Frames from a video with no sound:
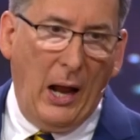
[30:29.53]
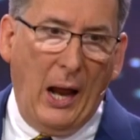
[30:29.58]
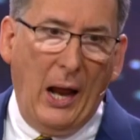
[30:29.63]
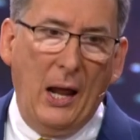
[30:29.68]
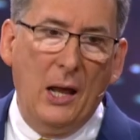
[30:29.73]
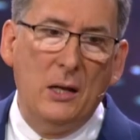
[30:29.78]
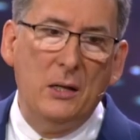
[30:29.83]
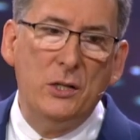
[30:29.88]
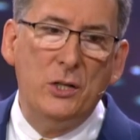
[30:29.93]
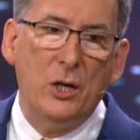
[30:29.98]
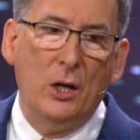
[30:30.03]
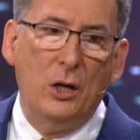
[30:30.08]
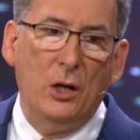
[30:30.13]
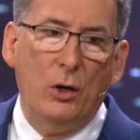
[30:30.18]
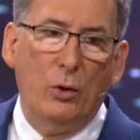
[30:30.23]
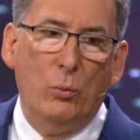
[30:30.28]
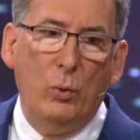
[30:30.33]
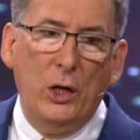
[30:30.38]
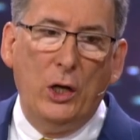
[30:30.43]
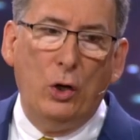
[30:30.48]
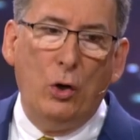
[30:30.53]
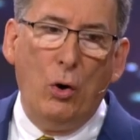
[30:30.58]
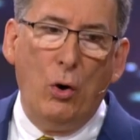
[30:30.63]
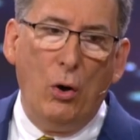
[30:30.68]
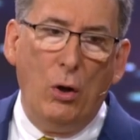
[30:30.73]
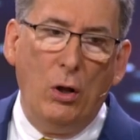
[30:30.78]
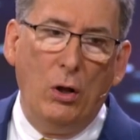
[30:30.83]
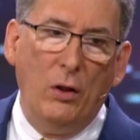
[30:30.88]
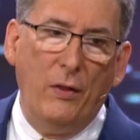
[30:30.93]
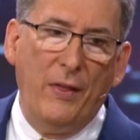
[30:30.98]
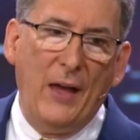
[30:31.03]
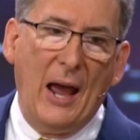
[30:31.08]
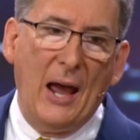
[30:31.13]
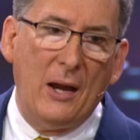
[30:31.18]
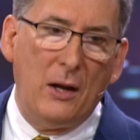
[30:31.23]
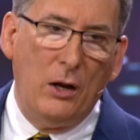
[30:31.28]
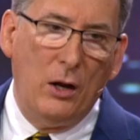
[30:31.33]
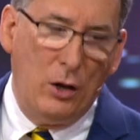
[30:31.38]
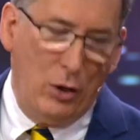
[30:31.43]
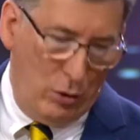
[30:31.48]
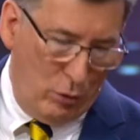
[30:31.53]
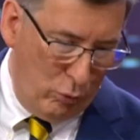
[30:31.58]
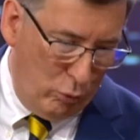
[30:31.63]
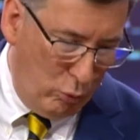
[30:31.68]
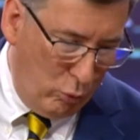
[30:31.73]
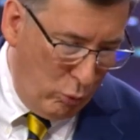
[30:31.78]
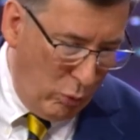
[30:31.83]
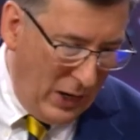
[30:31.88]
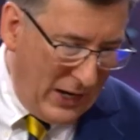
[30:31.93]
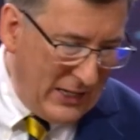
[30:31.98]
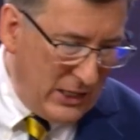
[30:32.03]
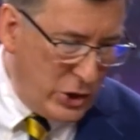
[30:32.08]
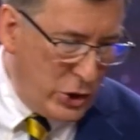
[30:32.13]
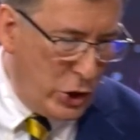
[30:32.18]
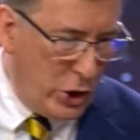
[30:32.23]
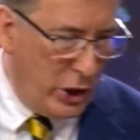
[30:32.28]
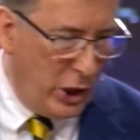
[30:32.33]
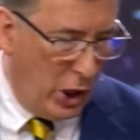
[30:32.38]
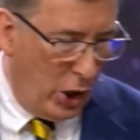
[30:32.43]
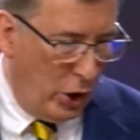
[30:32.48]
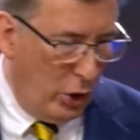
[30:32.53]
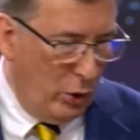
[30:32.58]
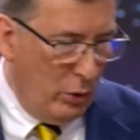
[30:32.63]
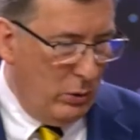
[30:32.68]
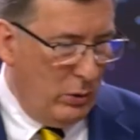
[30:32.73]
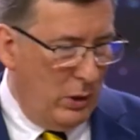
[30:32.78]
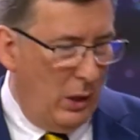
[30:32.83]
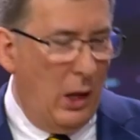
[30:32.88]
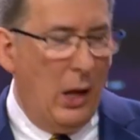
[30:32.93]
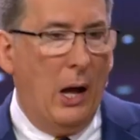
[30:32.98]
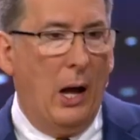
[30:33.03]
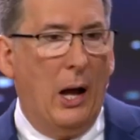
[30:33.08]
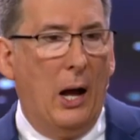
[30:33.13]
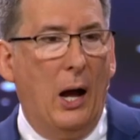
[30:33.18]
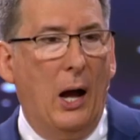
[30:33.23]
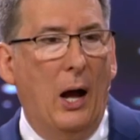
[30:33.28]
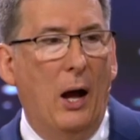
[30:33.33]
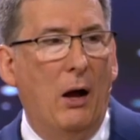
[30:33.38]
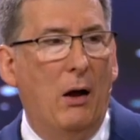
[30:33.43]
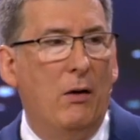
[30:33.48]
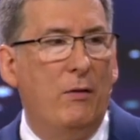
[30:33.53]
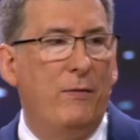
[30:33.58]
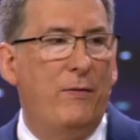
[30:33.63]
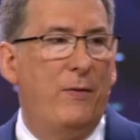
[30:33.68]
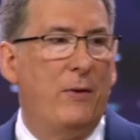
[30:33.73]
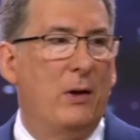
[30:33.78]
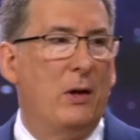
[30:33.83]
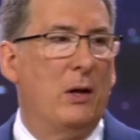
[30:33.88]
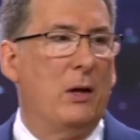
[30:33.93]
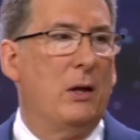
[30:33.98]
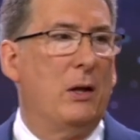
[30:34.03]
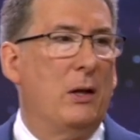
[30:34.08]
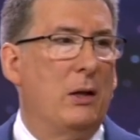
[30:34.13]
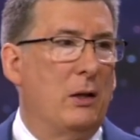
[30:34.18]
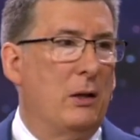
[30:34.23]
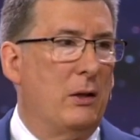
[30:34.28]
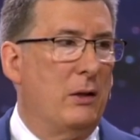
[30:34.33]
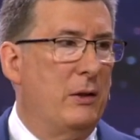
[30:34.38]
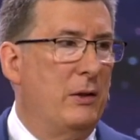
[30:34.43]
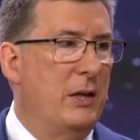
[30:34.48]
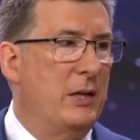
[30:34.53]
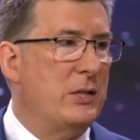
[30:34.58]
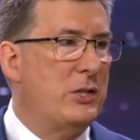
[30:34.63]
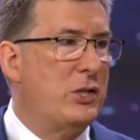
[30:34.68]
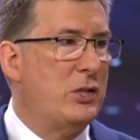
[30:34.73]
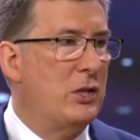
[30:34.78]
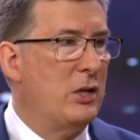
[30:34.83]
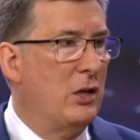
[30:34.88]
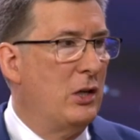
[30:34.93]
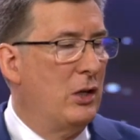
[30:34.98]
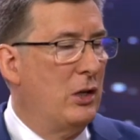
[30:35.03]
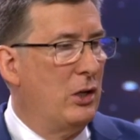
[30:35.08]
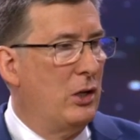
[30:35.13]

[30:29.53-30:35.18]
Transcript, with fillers: And we call that ratio of this